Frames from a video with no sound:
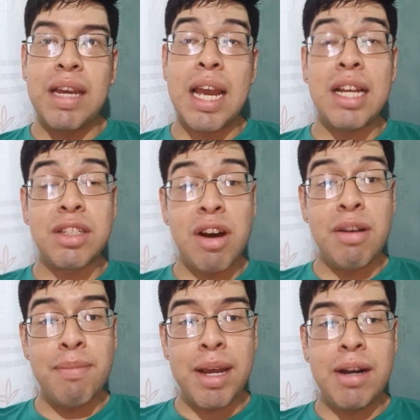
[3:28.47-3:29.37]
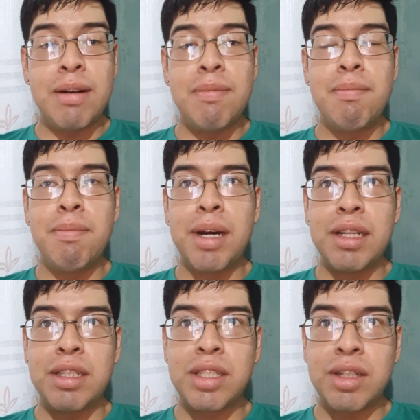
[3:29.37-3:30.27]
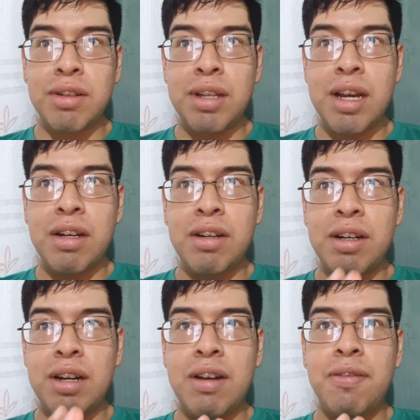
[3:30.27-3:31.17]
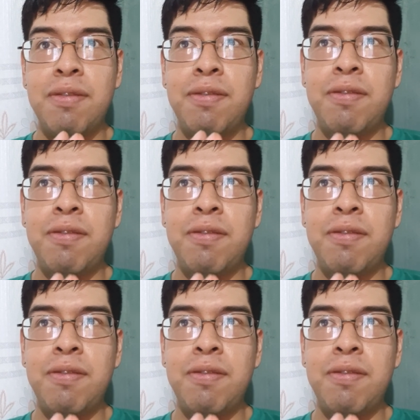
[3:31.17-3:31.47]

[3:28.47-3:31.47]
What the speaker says: It has gotten better, but it's still not good enough